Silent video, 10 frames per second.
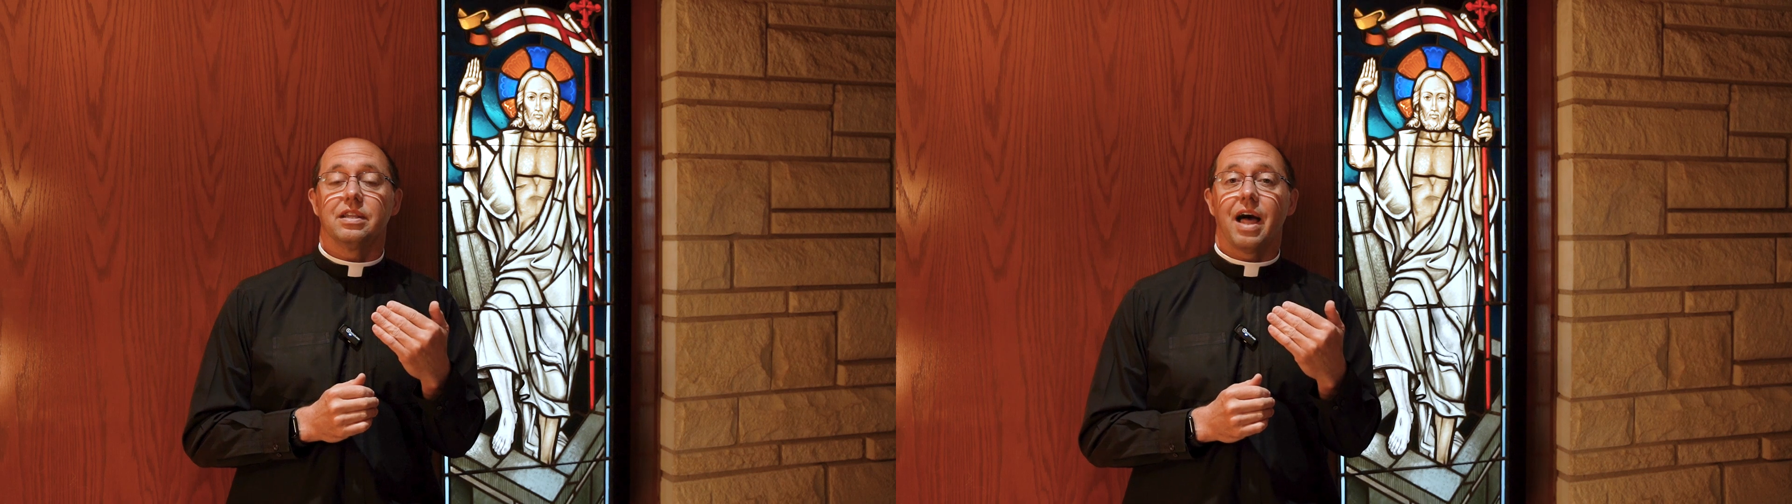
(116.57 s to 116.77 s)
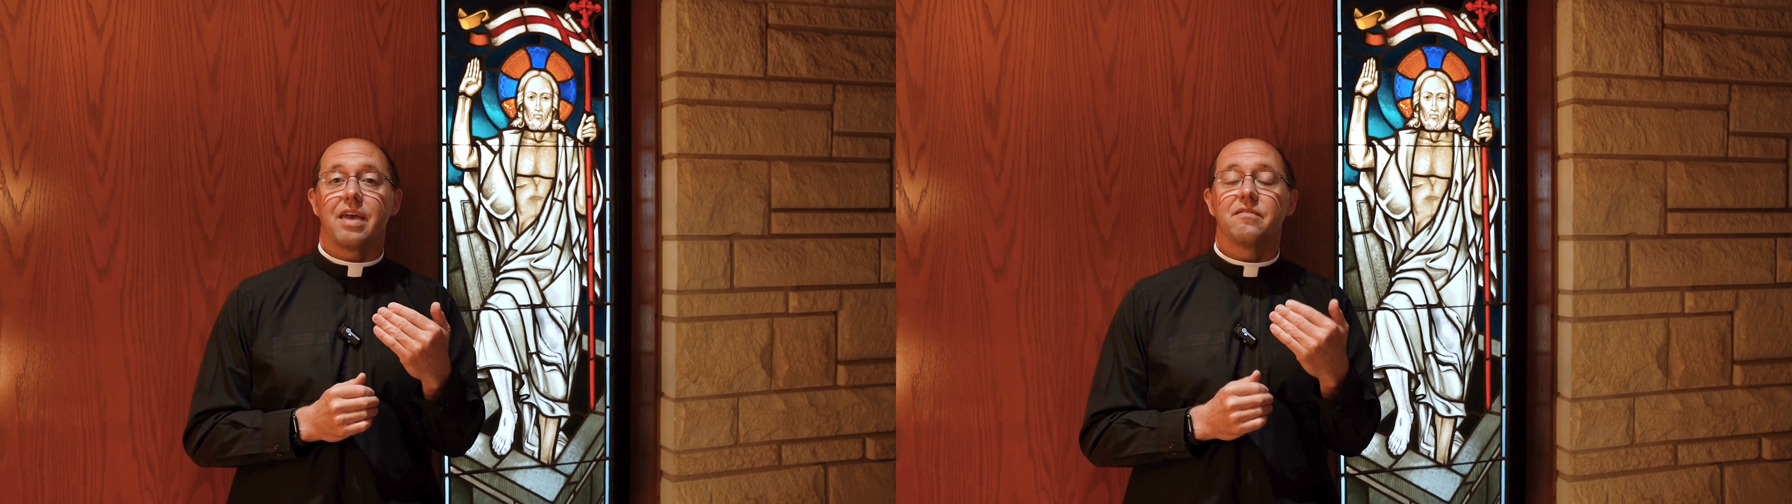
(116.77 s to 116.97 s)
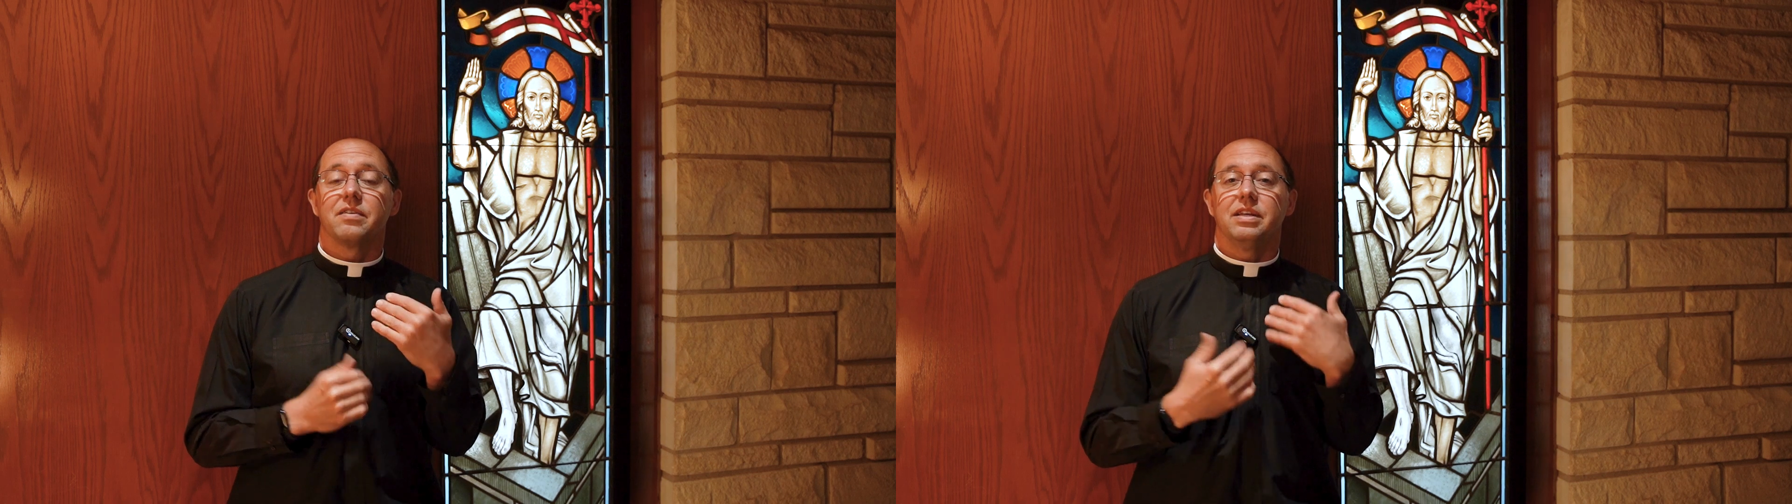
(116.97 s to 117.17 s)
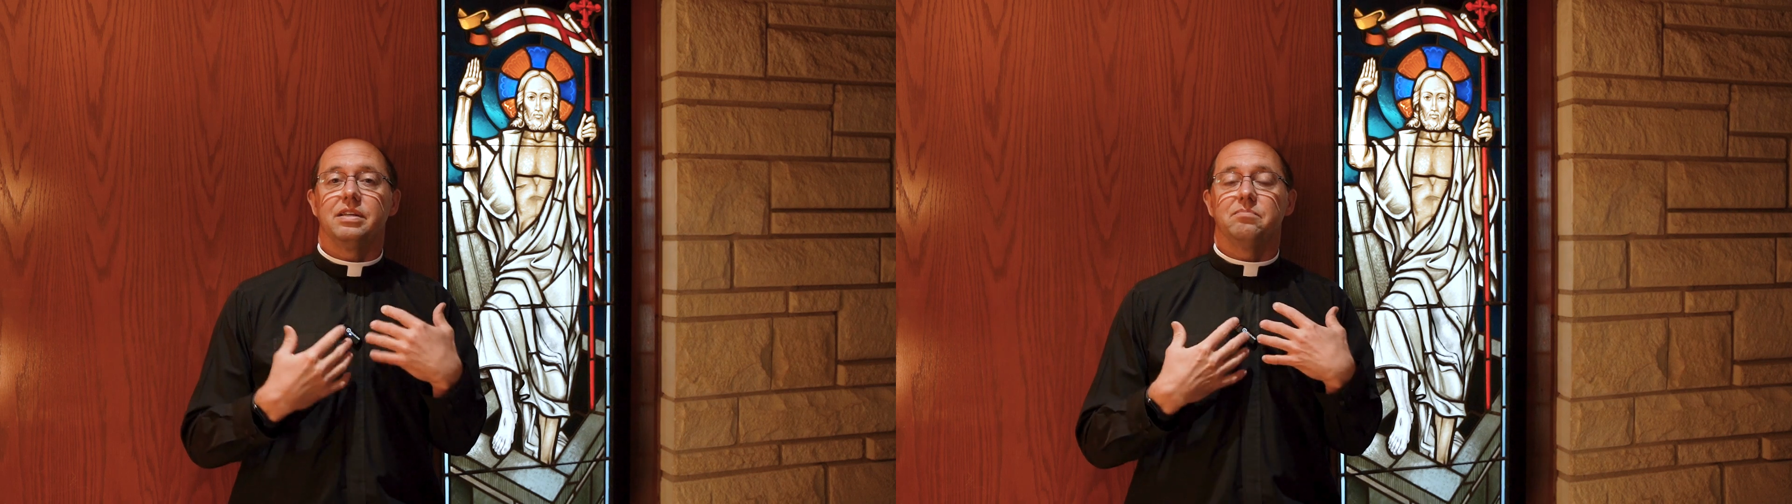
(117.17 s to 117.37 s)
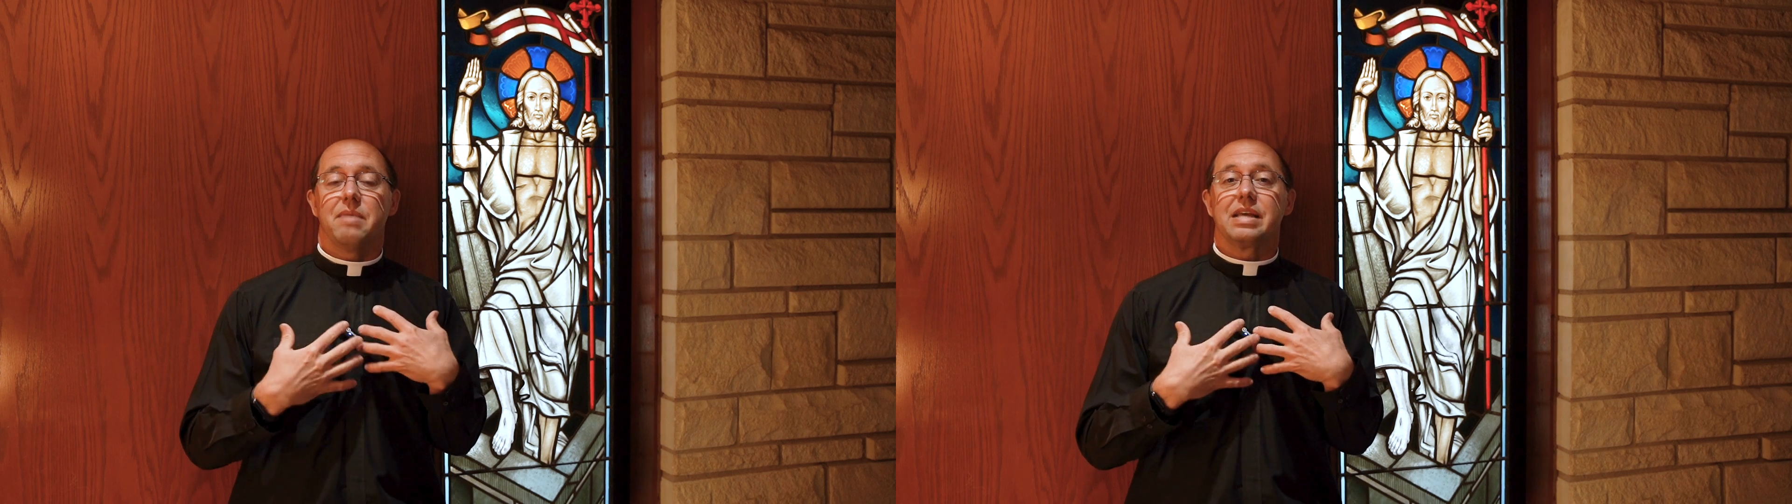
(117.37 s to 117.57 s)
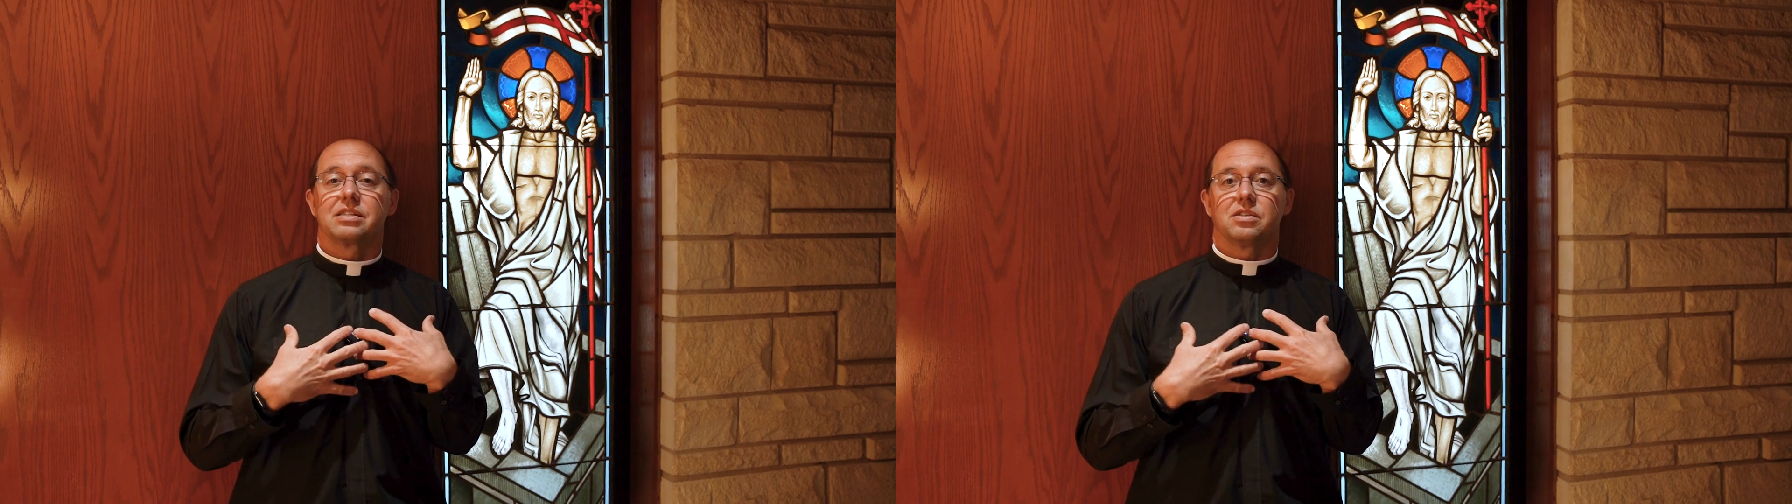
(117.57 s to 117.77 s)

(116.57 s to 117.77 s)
life and he makes